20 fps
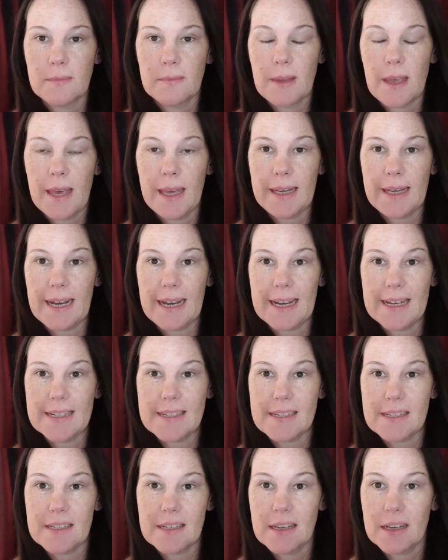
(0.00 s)
Hey
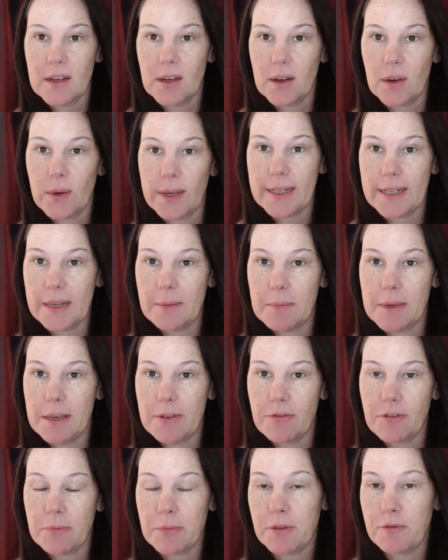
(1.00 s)
guys, quickly me
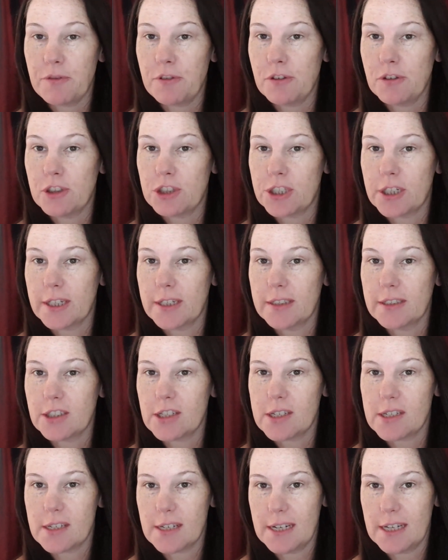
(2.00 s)
from the future,
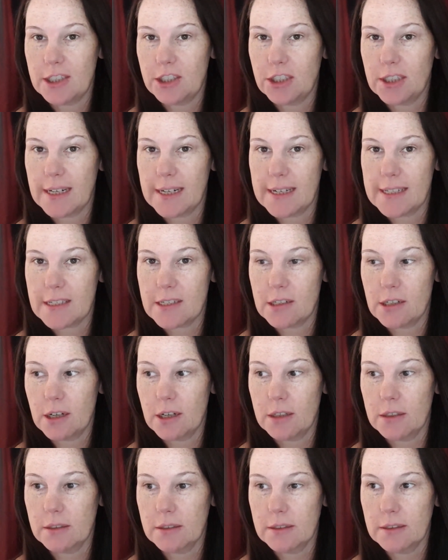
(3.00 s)
just to let you guys
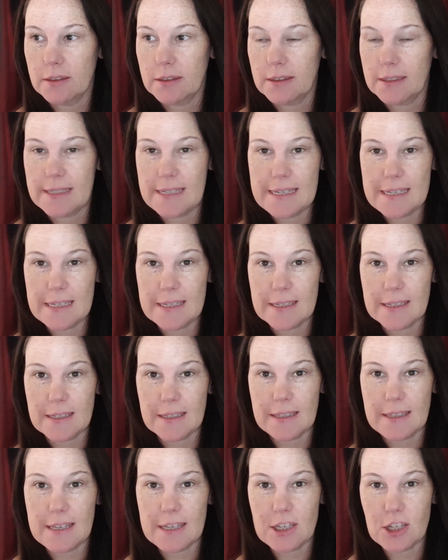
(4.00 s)
know,
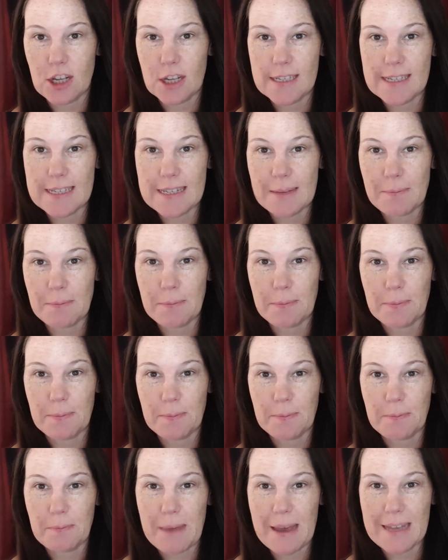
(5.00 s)
these, these non-slip
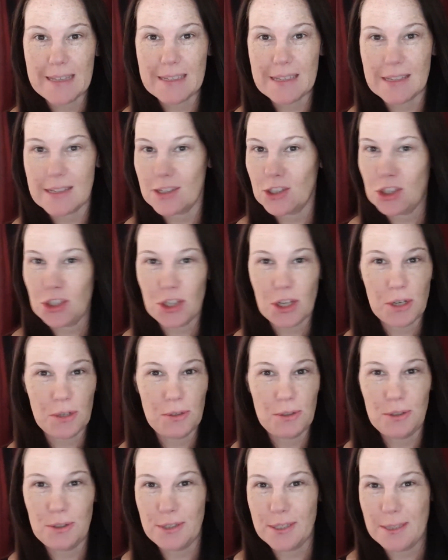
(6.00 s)
mats,
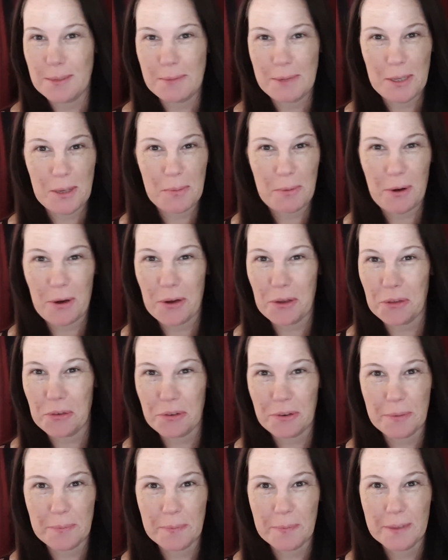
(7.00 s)
don't use them in your
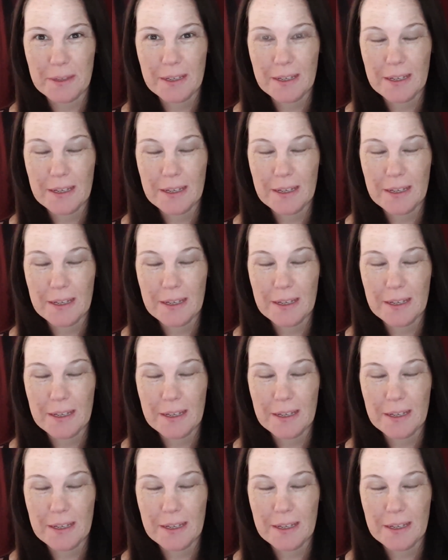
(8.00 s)
bathroom.